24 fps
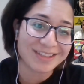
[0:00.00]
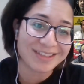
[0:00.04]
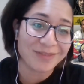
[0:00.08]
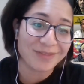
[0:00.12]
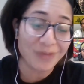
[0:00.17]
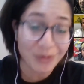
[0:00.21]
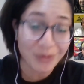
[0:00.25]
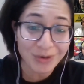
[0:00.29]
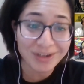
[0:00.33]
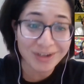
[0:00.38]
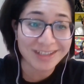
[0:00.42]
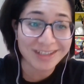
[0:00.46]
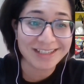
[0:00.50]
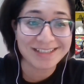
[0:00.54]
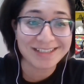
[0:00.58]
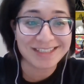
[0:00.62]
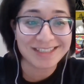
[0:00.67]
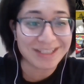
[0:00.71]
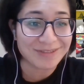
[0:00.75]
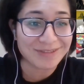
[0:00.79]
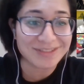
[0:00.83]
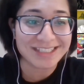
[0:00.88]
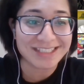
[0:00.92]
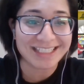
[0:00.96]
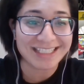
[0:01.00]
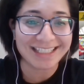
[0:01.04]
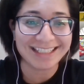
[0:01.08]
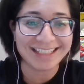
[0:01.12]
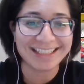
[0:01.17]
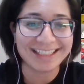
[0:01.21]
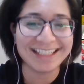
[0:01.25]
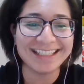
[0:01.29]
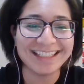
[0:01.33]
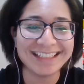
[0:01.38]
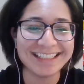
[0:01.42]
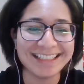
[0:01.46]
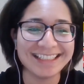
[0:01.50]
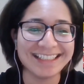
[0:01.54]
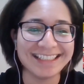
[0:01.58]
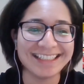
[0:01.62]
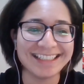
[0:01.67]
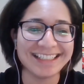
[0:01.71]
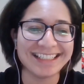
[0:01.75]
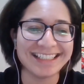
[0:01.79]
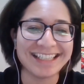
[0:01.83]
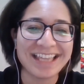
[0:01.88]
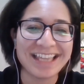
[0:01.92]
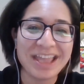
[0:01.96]
the 40s I've seen,
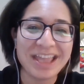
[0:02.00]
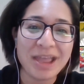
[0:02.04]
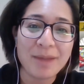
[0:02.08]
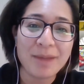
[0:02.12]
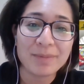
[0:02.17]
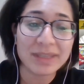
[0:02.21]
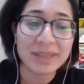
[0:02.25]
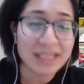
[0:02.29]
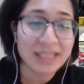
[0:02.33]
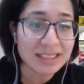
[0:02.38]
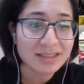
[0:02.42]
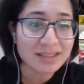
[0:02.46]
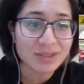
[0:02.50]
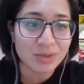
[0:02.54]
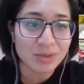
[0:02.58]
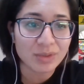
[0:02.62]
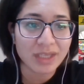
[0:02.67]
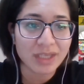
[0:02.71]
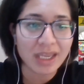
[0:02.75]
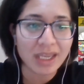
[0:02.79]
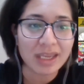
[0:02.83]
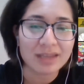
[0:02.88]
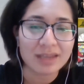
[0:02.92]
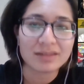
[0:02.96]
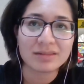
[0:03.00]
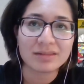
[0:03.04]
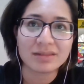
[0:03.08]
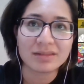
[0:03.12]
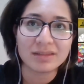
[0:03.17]
but that's okay.